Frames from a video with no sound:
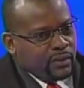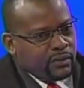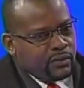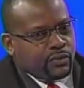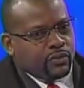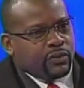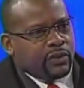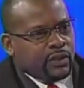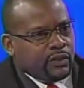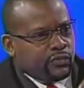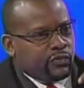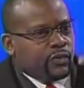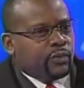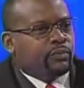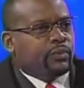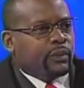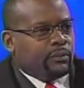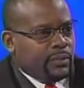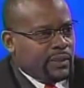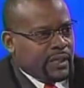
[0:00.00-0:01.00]
so therefore
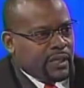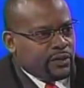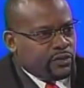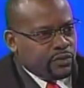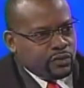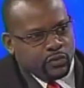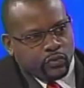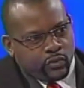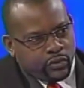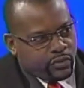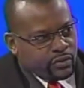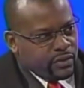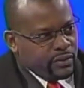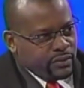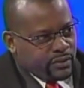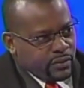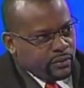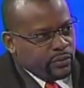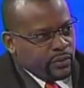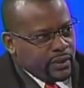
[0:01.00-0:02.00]
probably I should go looking
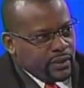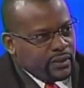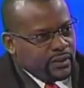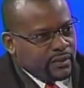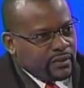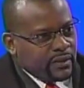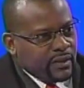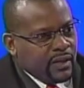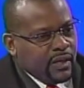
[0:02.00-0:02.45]
somewhere else.